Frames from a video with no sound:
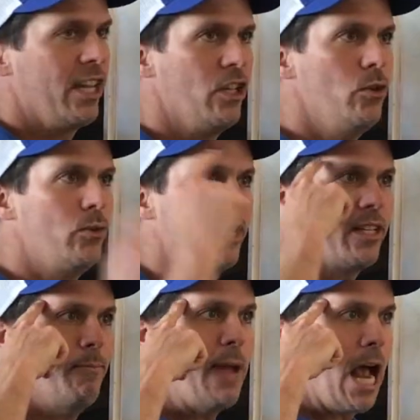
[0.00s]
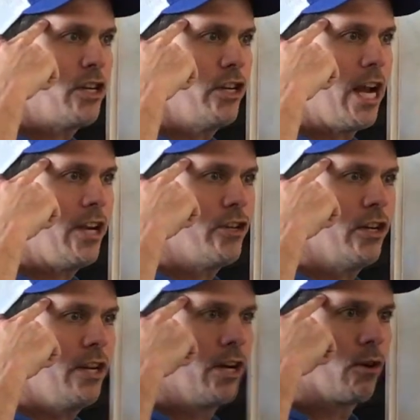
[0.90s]
used his
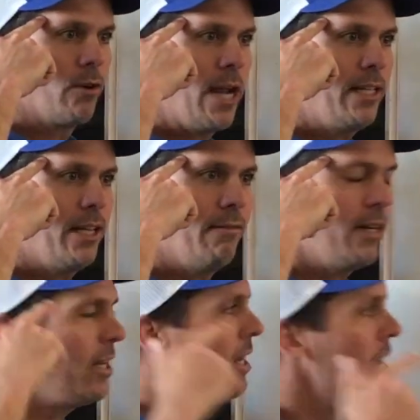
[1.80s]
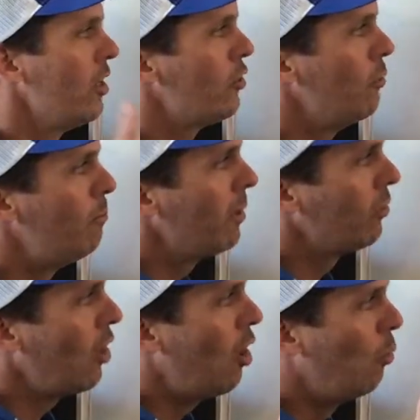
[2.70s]
imagination and creativity to
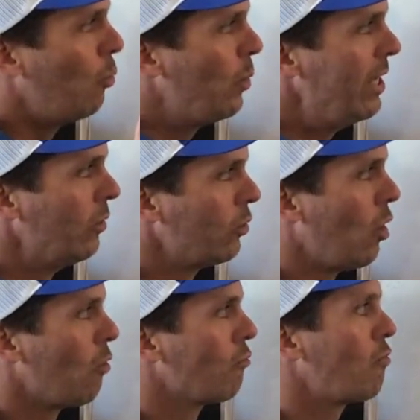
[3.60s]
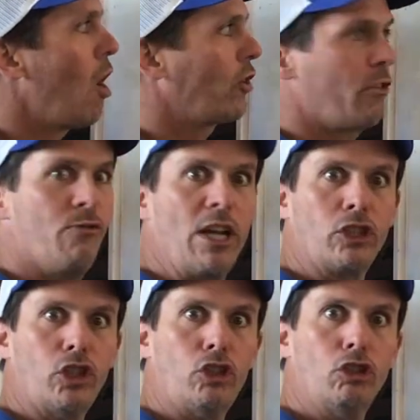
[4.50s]
build a wheeled rocket
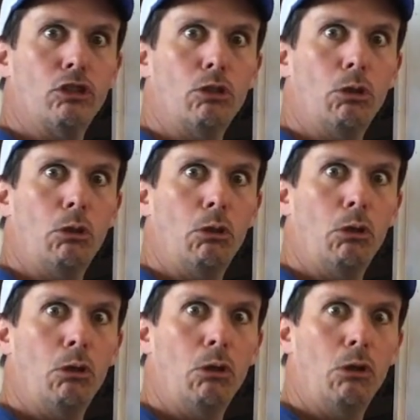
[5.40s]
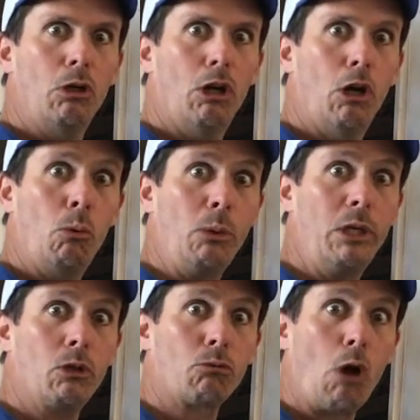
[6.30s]
fish. A
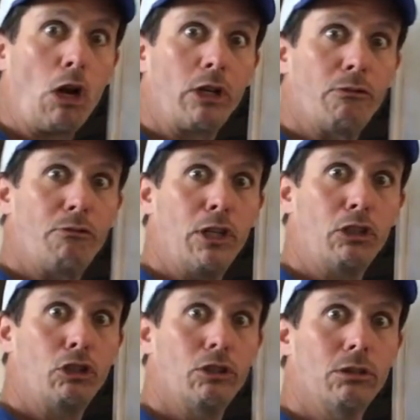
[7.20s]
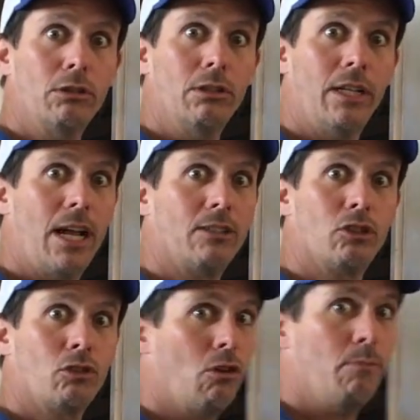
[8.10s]
wheeled rocket fish. It had
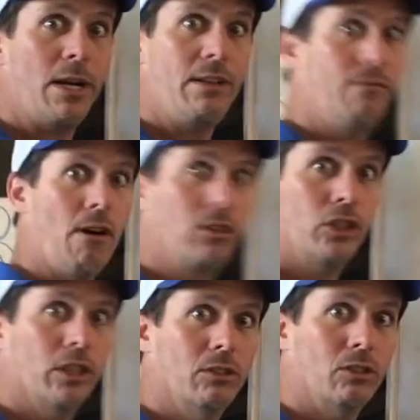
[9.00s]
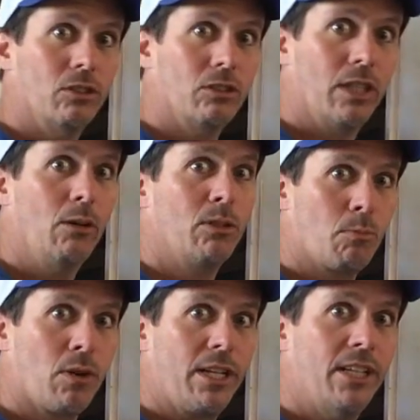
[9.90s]
so many functions. It was
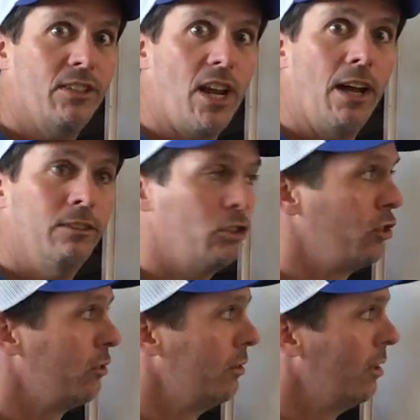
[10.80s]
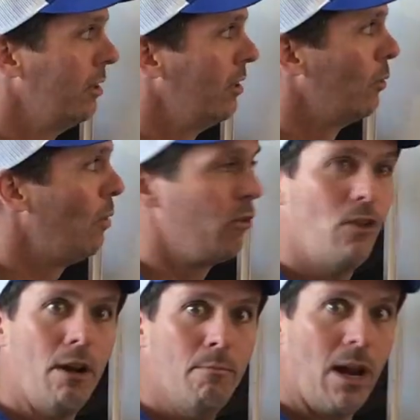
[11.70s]
pretty intense. Well
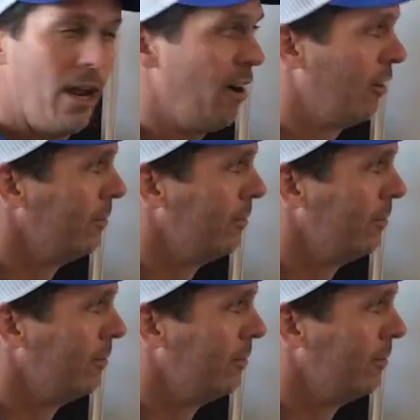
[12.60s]
done, Maher.